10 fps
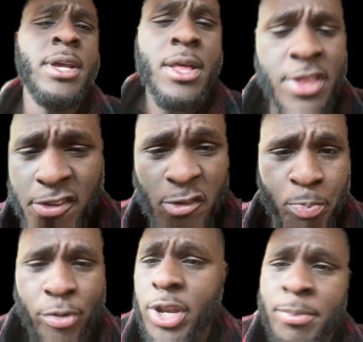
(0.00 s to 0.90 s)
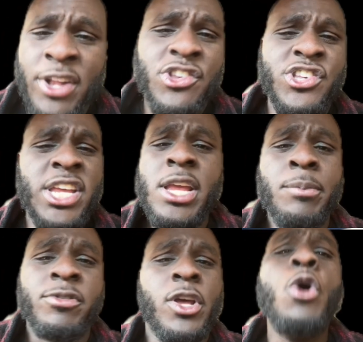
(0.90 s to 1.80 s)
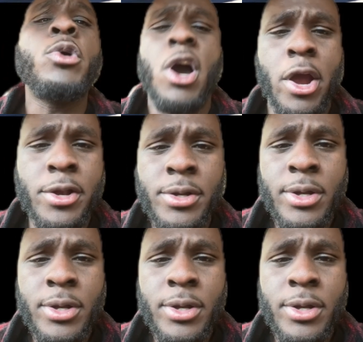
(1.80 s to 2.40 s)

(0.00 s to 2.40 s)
This is pretty much GM's go-kart.